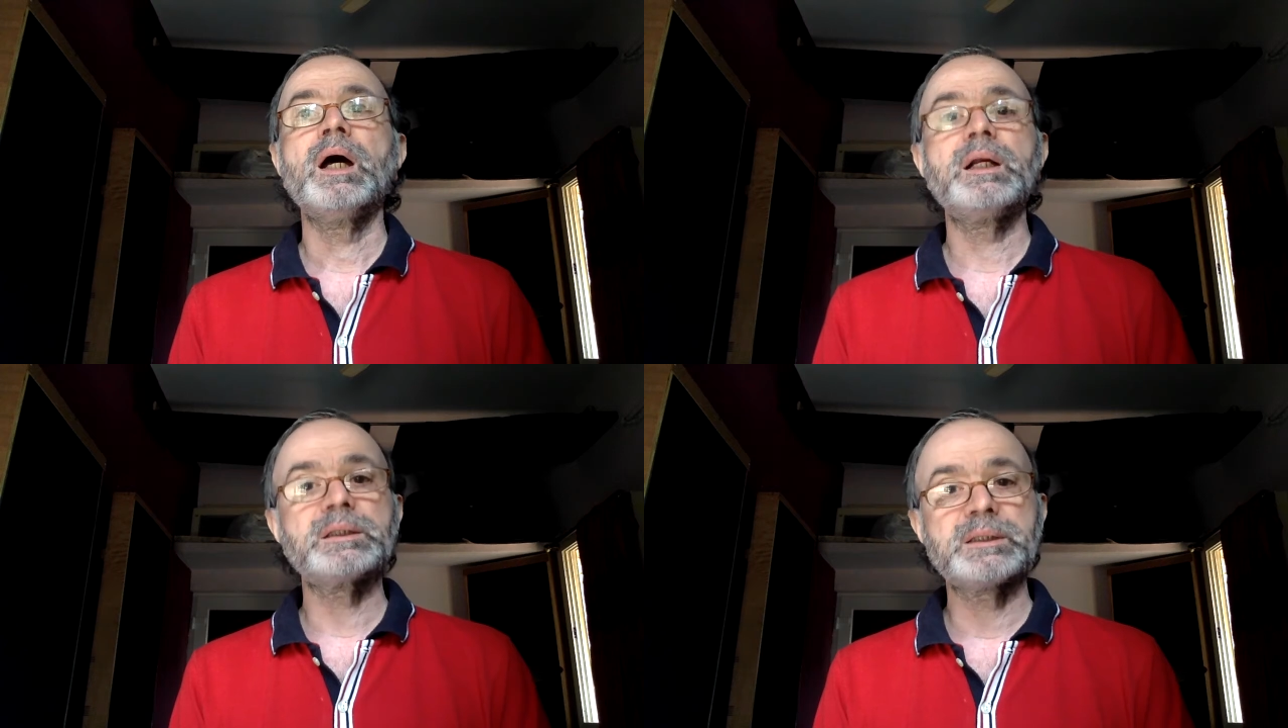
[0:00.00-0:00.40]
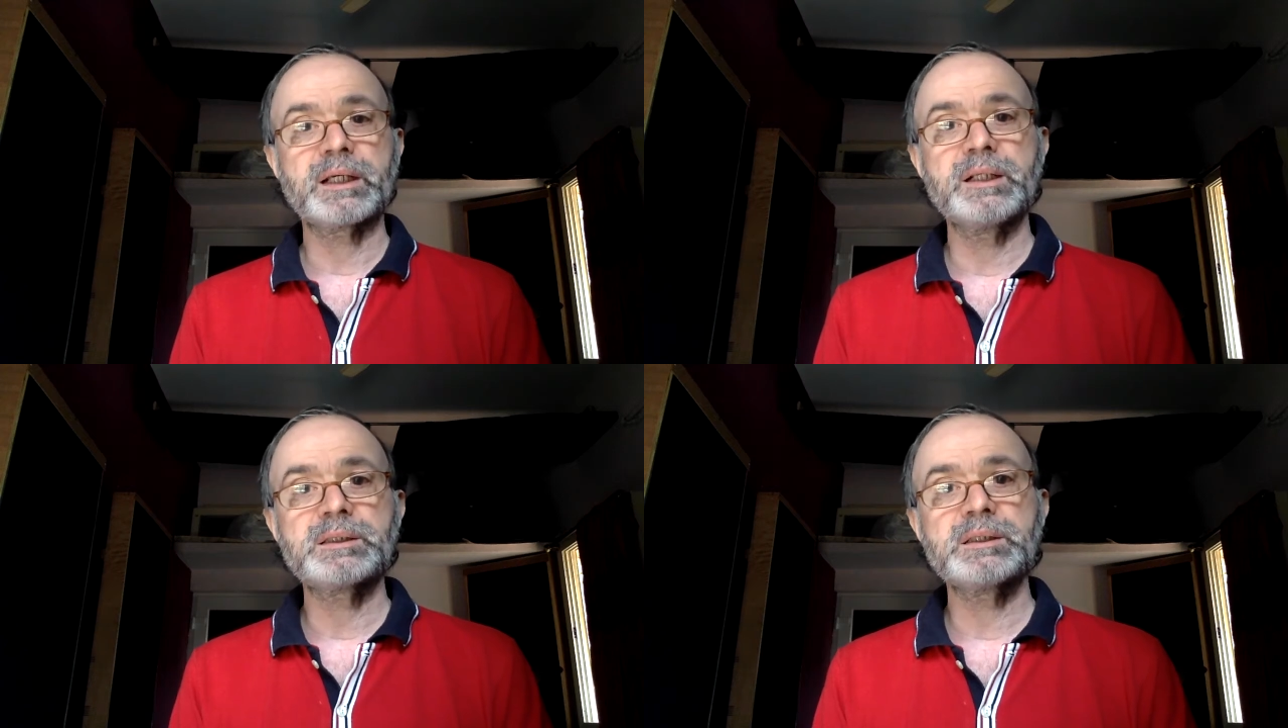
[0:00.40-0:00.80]
and in the
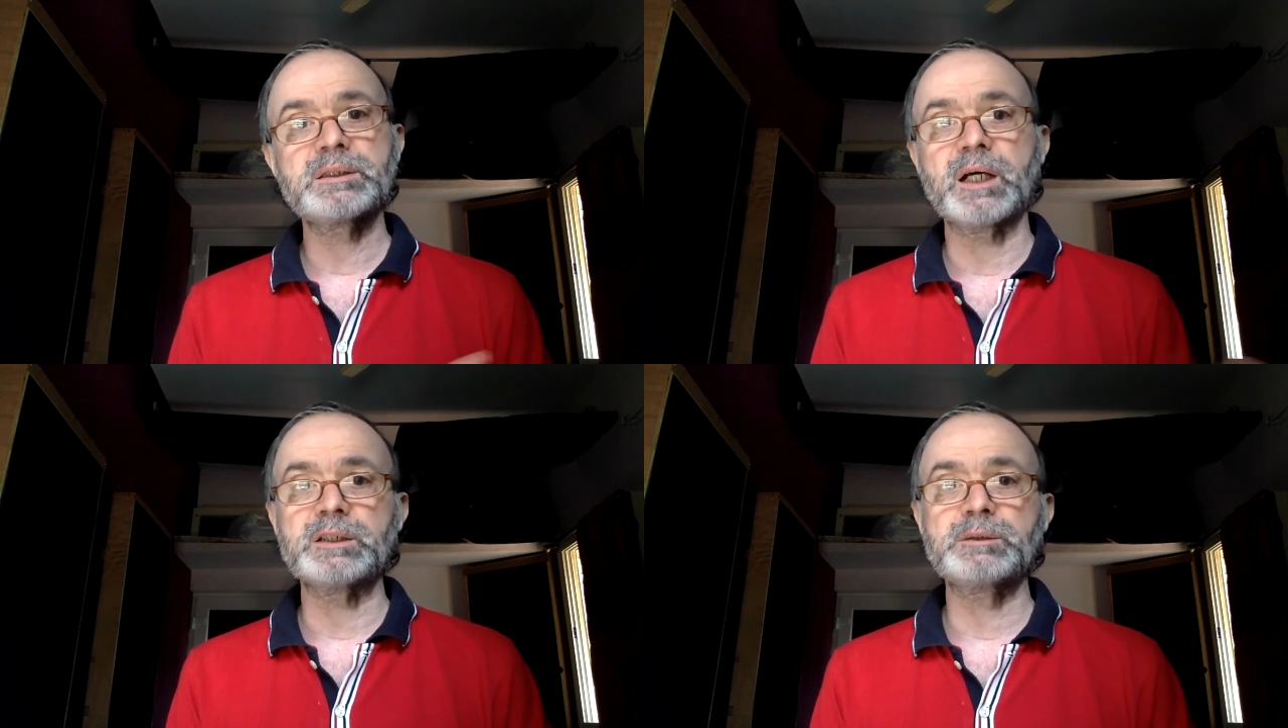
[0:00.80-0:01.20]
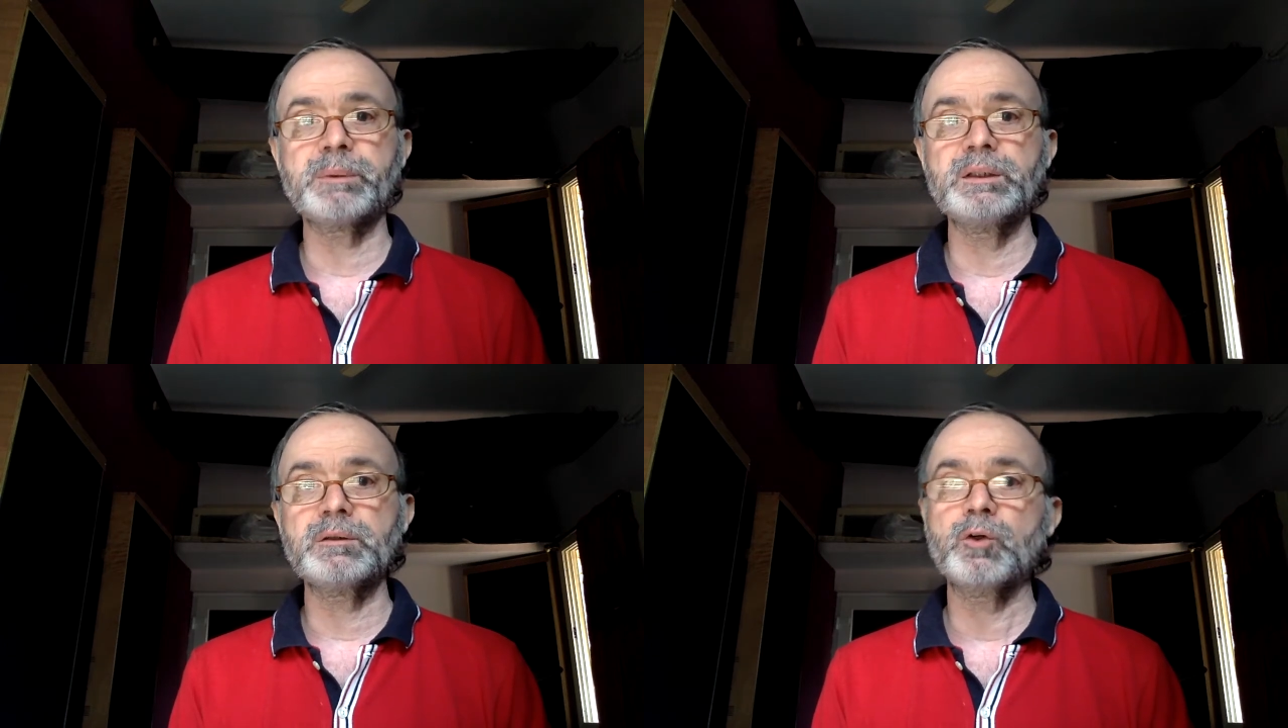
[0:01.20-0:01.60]
second instance the
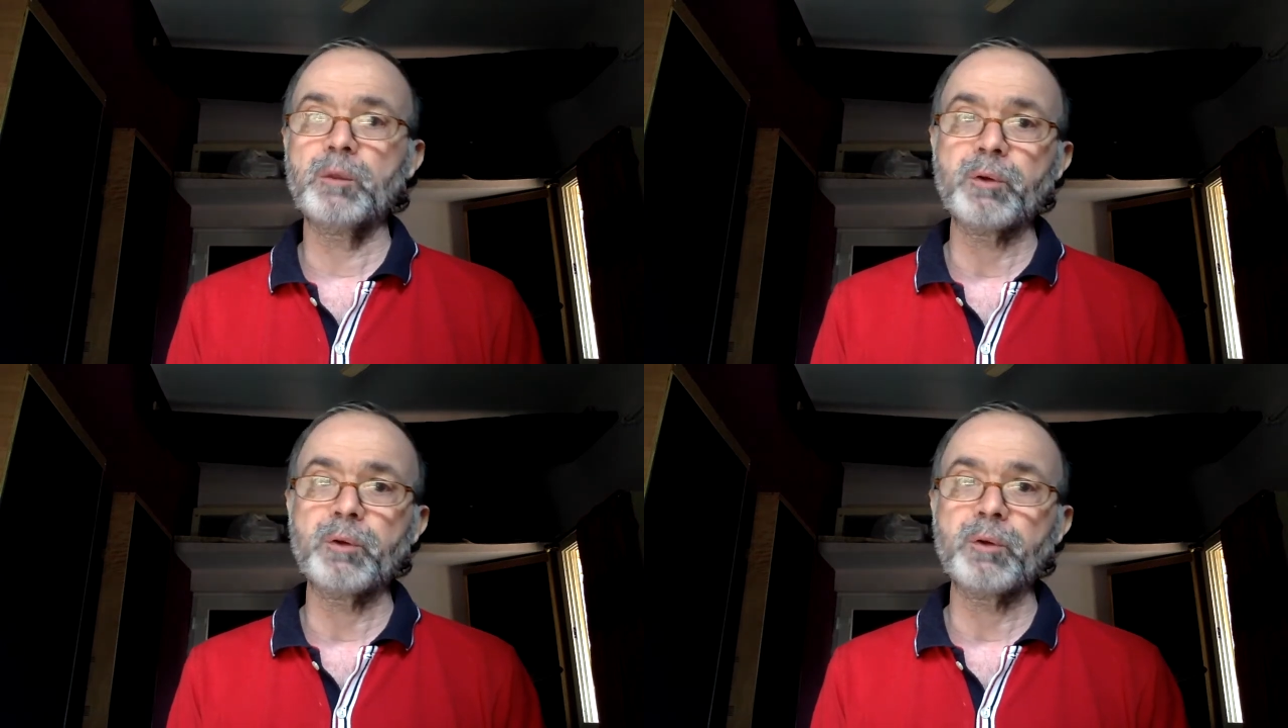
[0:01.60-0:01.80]
husband could